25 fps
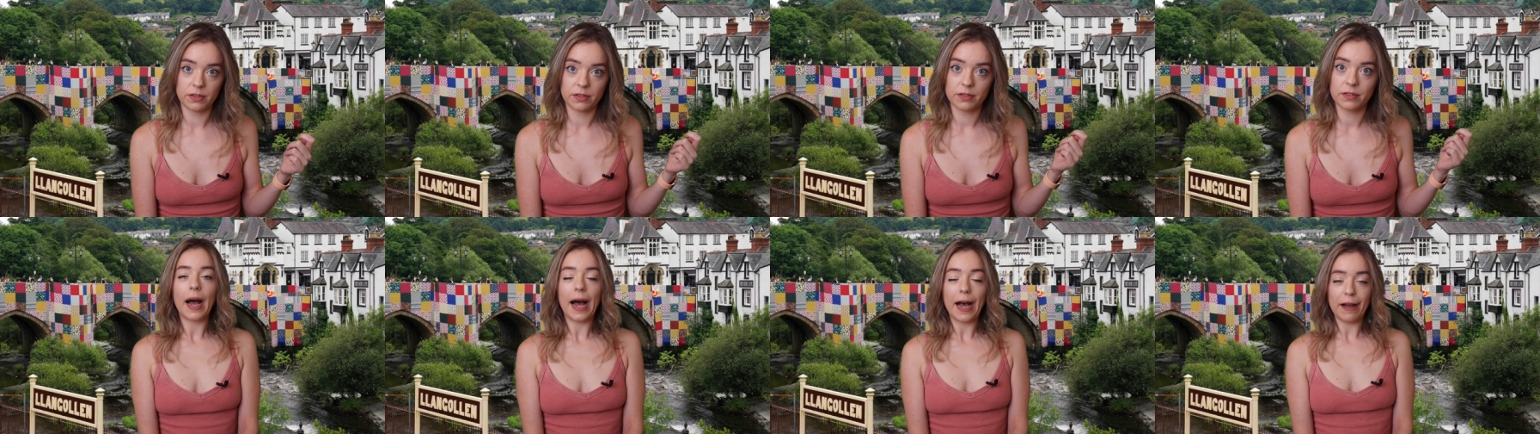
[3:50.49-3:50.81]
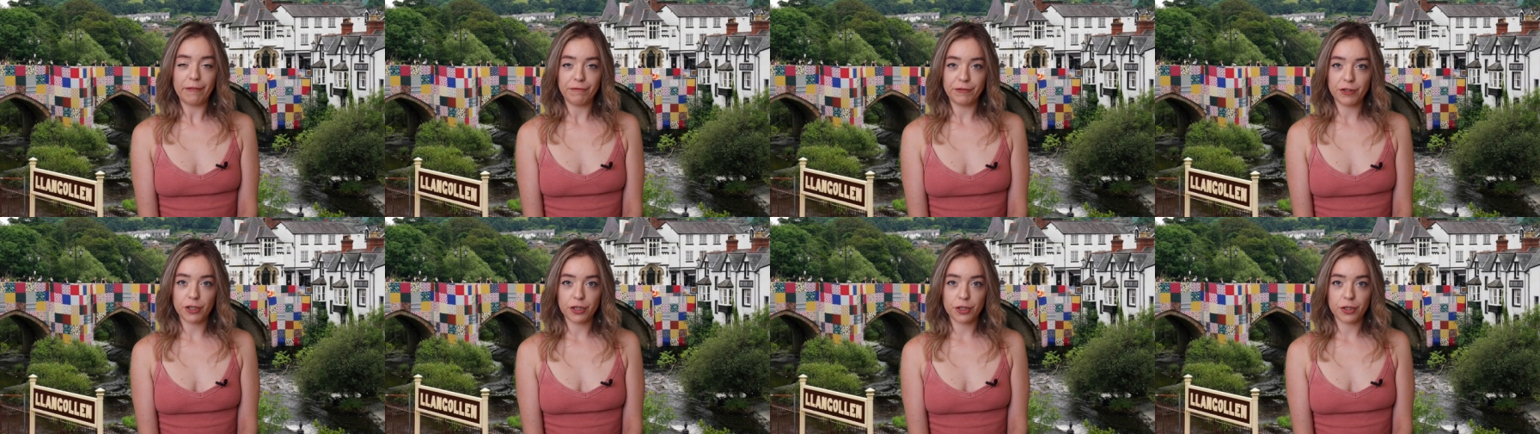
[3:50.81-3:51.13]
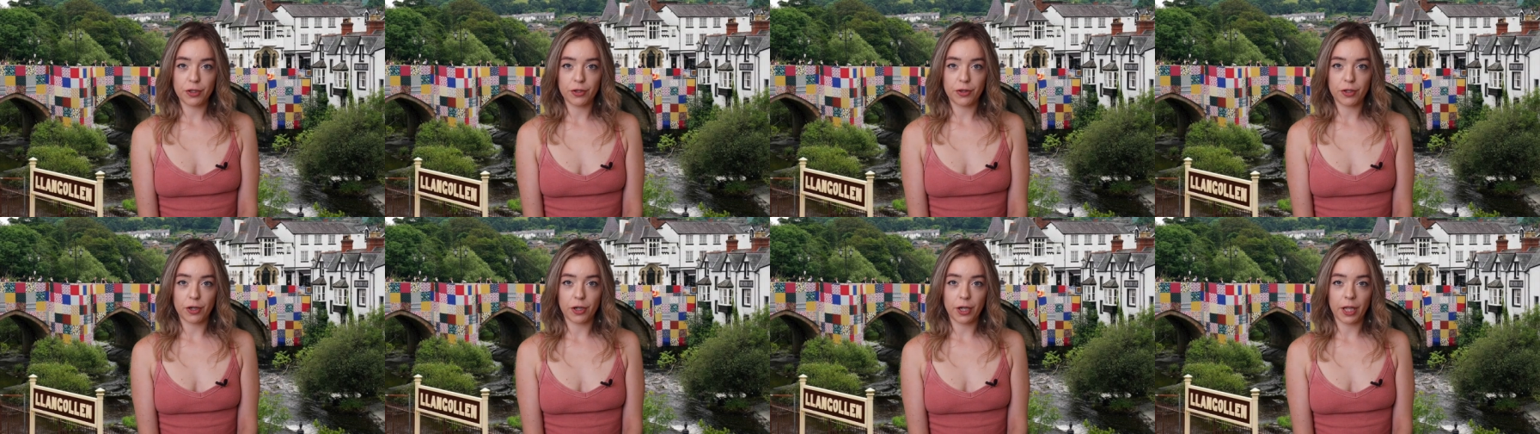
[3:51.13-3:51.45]
After
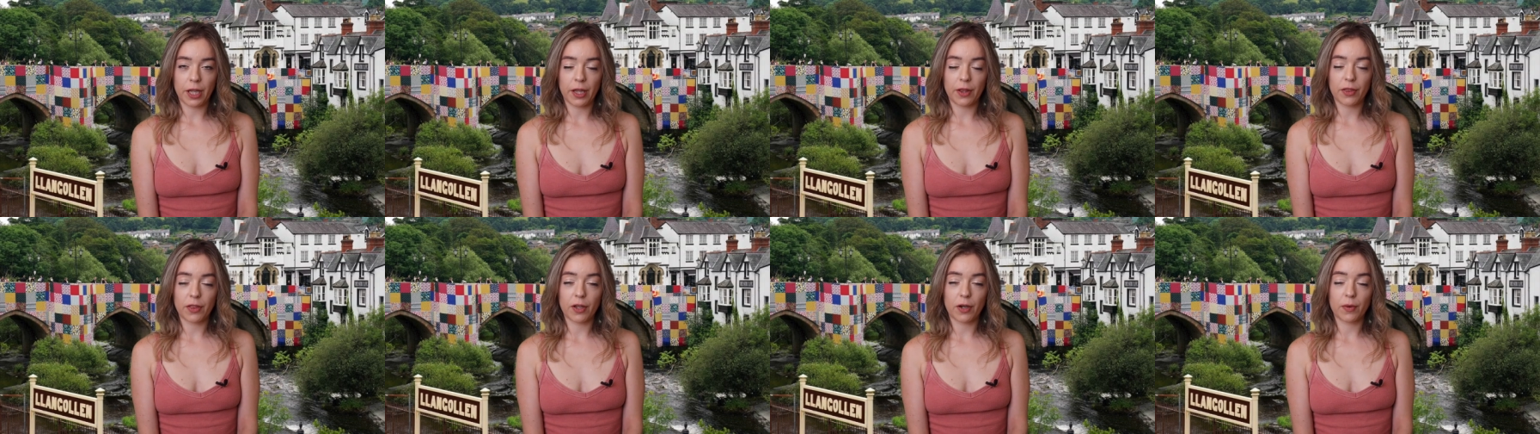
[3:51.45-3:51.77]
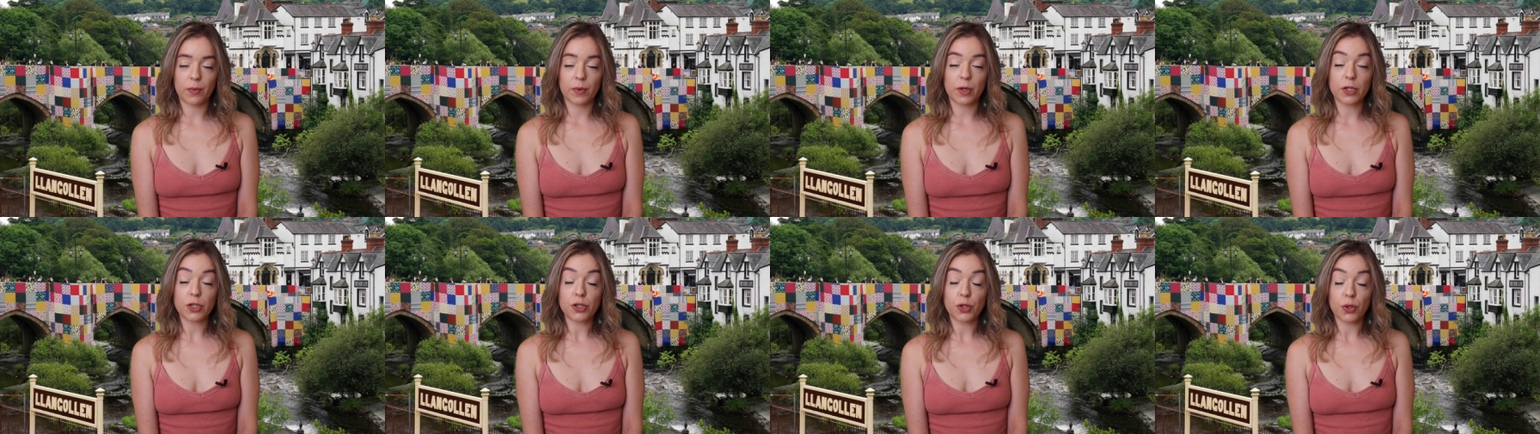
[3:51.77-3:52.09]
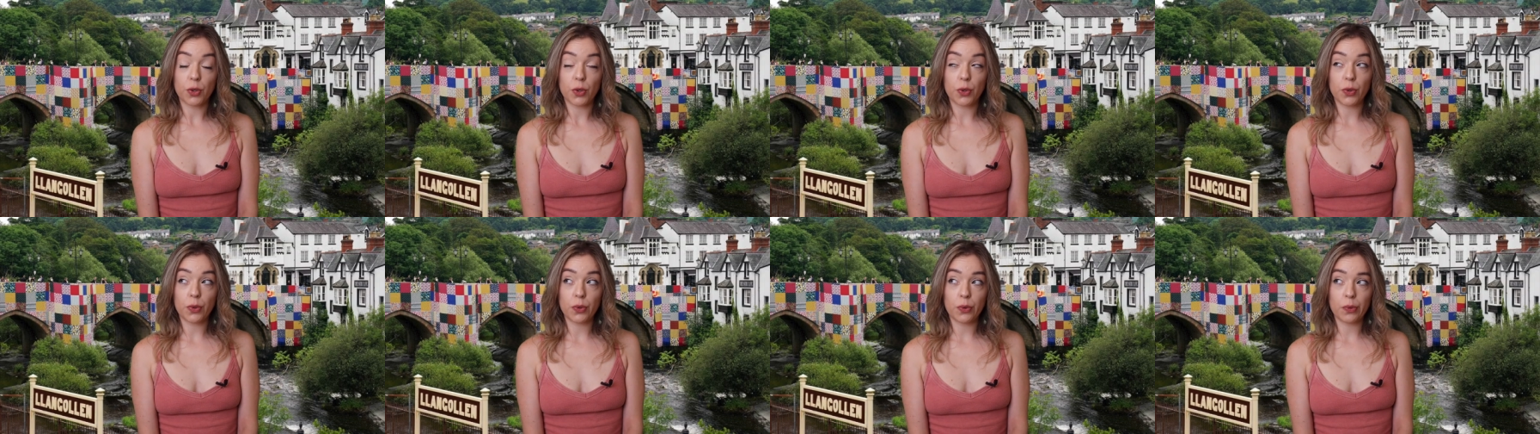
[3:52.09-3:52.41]
2.30, there were
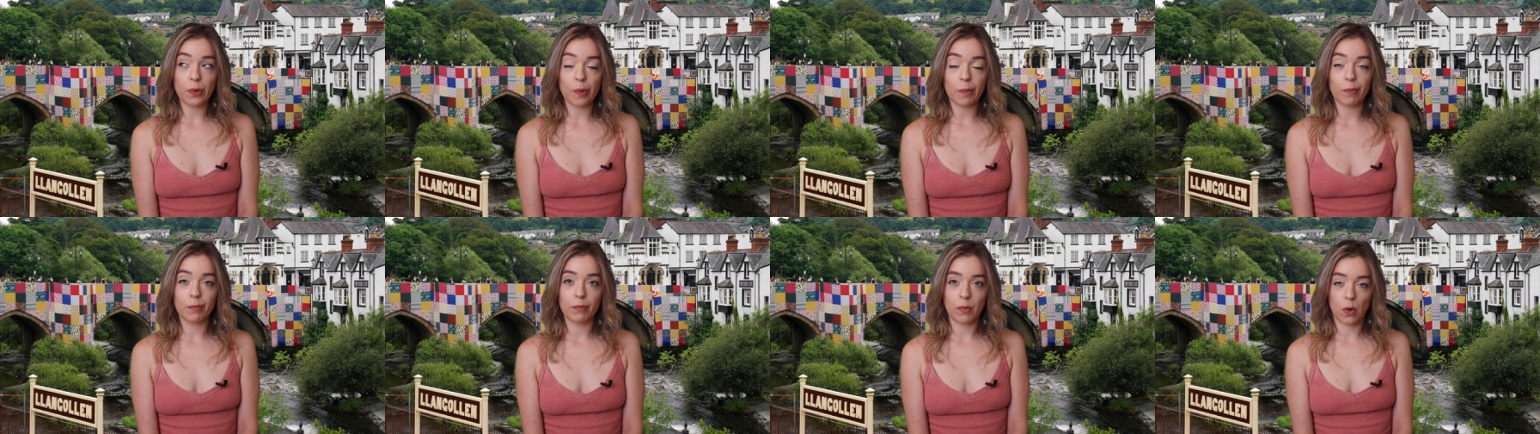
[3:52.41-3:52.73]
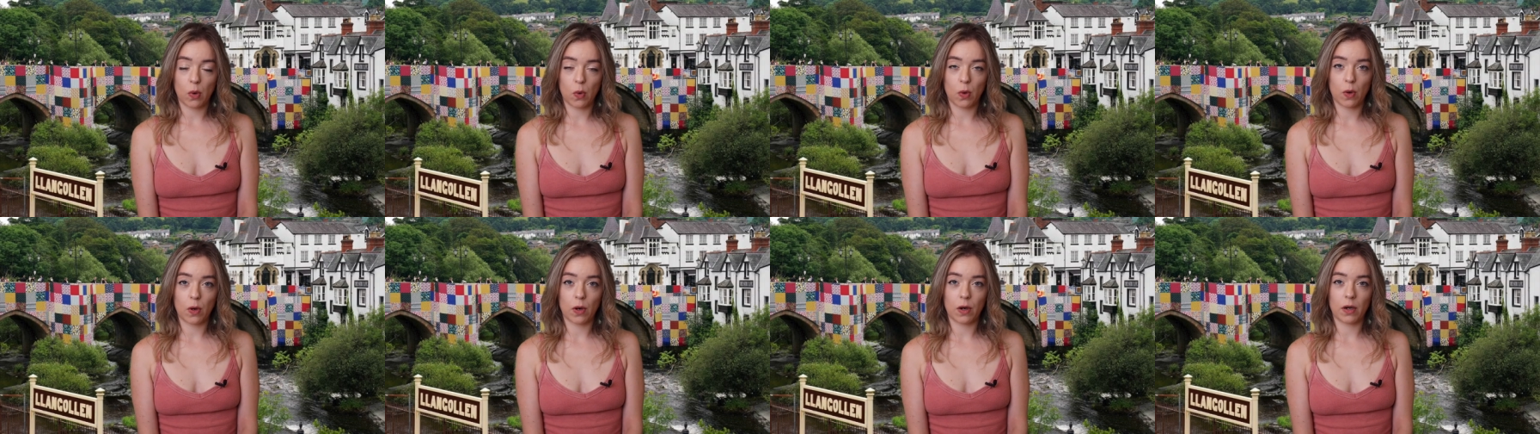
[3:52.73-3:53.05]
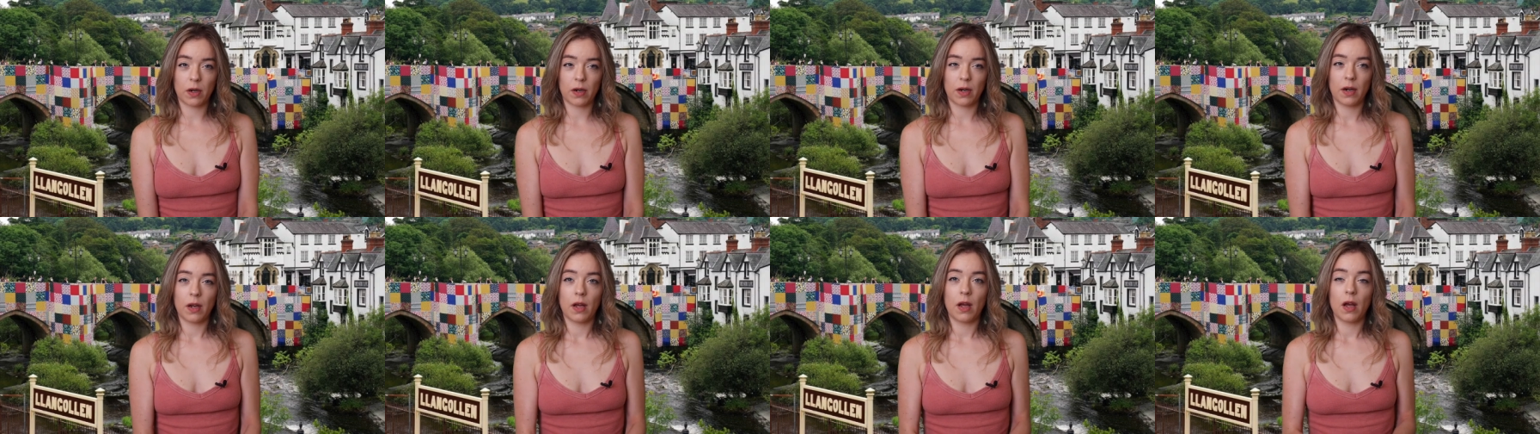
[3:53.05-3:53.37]
two
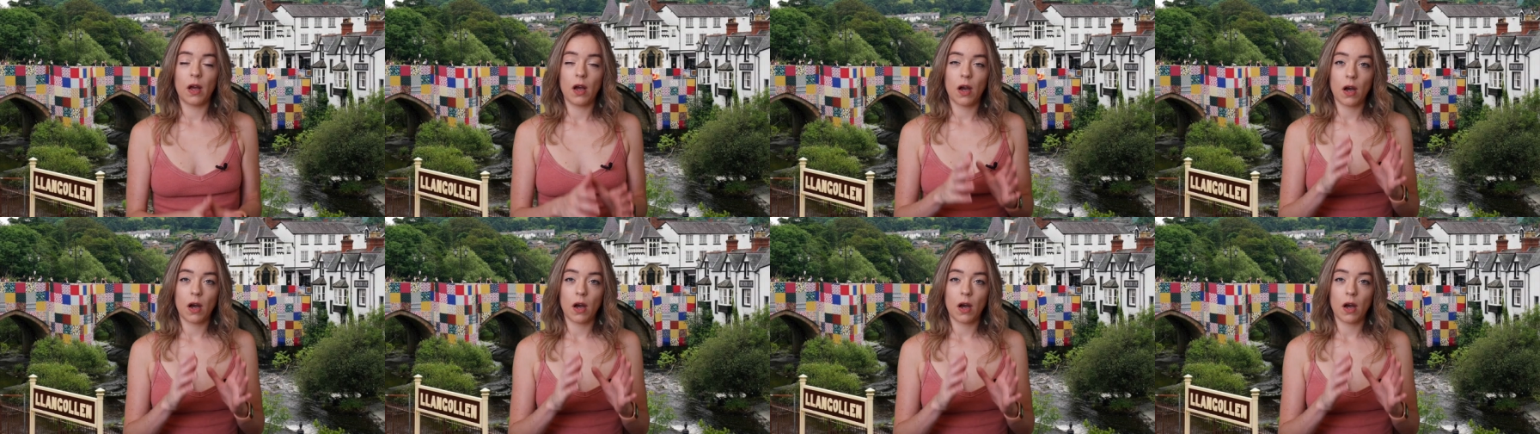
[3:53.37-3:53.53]
more